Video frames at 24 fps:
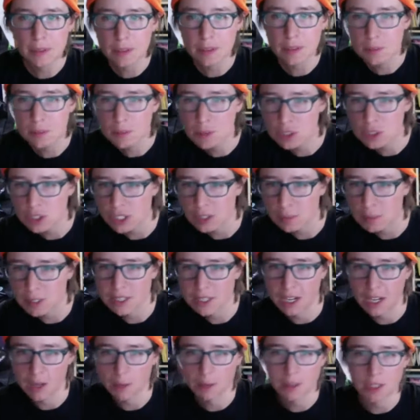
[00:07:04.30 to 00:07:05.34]
Just checking my
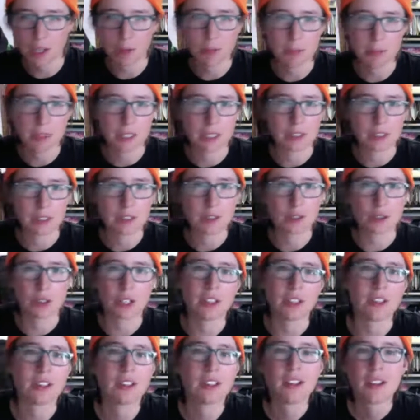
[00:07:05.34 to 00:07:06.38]
time, a couple minutes, great.
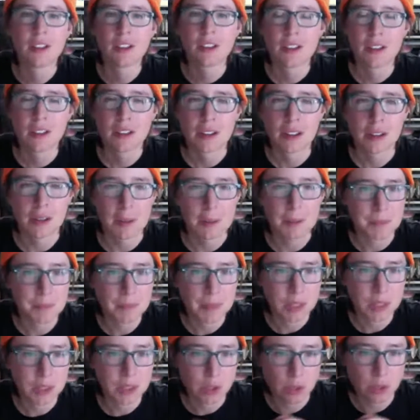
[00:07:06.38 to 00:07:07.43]

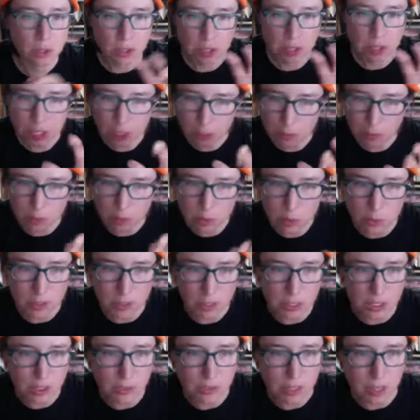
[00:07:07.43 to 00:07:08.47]
So there's interviews with
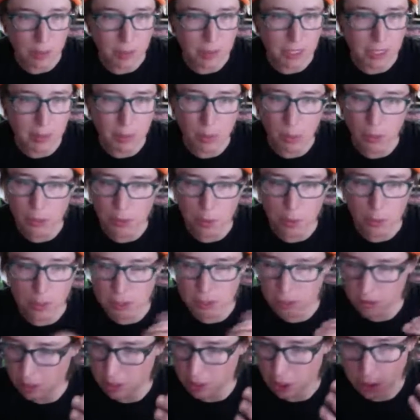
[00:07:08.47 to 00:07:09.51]
each of them, and they both go in.
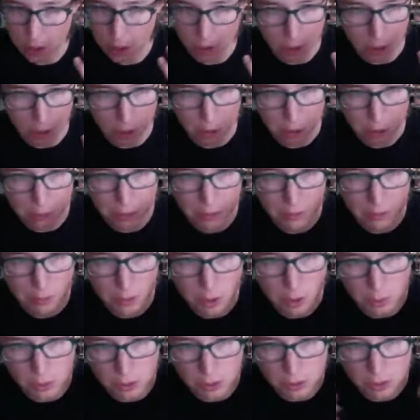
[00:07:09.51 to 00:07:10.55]
All three of them go
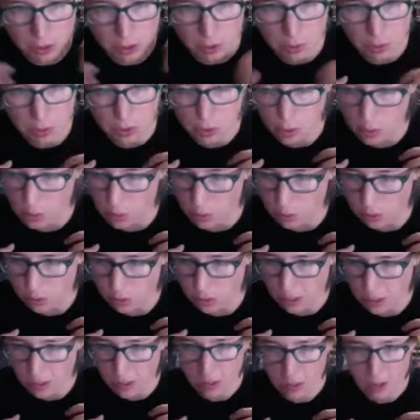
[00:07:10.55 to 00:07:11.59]
into their own
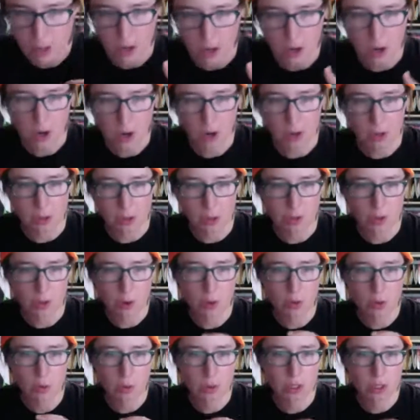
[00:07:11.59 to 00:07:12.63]

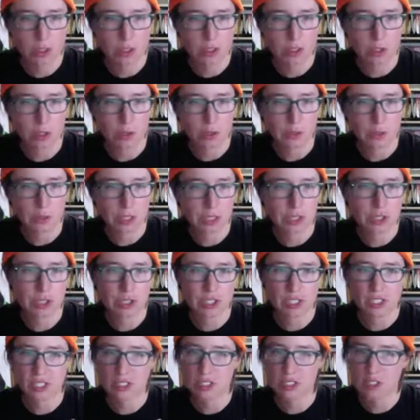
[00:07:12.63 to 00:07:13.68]
work. So if you're interested
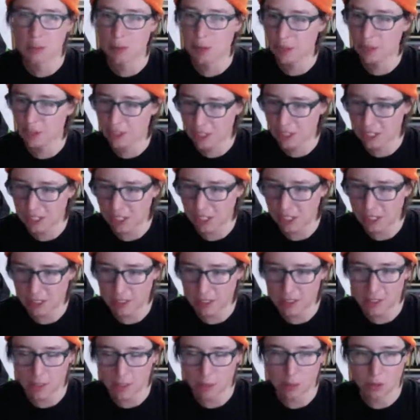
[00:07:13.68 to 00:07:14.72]
in some other Canadians
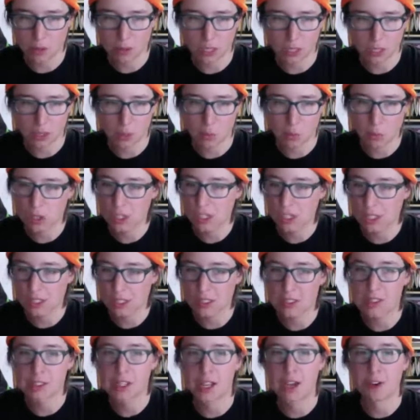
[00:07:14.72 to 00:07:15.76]
that are working in
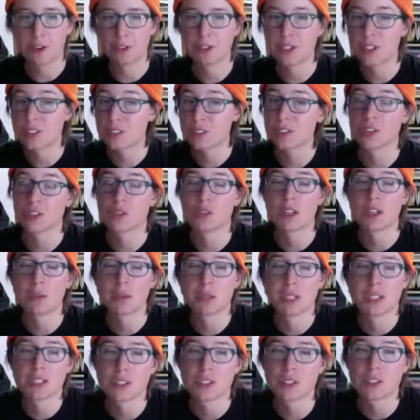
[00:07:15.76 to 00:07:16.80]
sound, this is a great
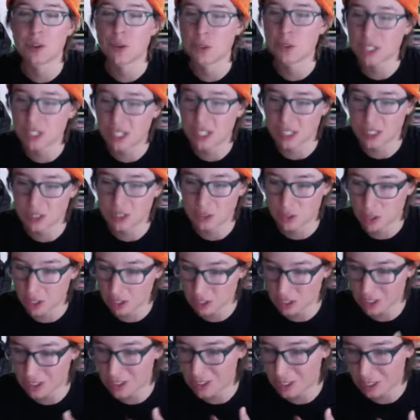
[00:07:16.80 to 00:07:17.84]
place to go to get
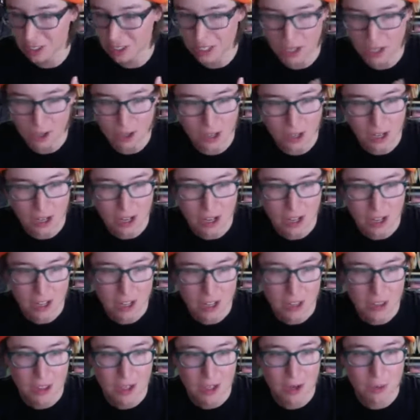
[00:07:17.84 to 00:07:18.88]
introductions to
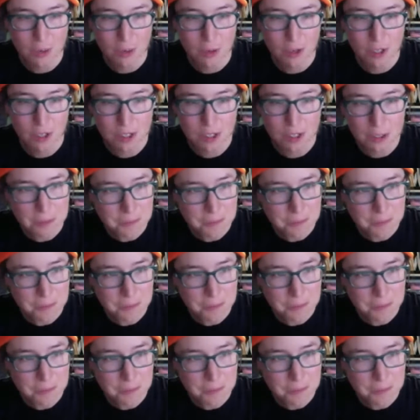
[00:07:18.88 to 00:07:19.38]
their work.